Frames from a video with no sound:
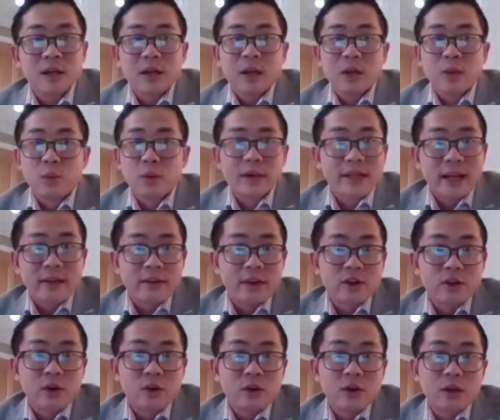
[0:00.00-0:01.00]
We never
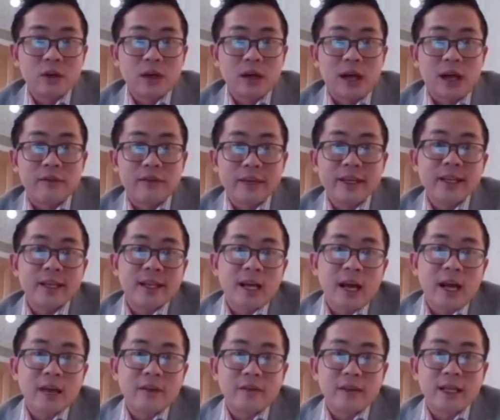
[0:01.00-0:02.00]
know. I think in
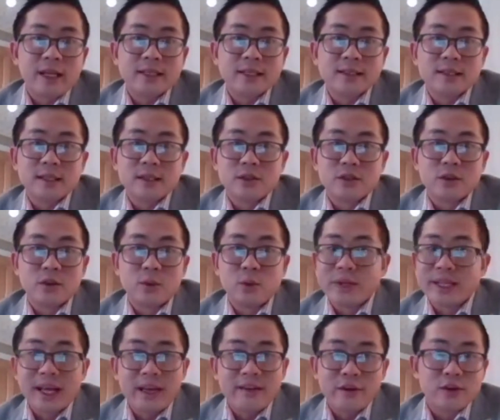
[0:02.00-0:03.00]
life is, we
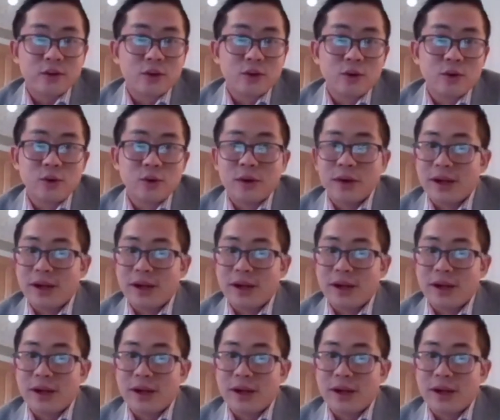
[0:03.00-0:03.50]
never know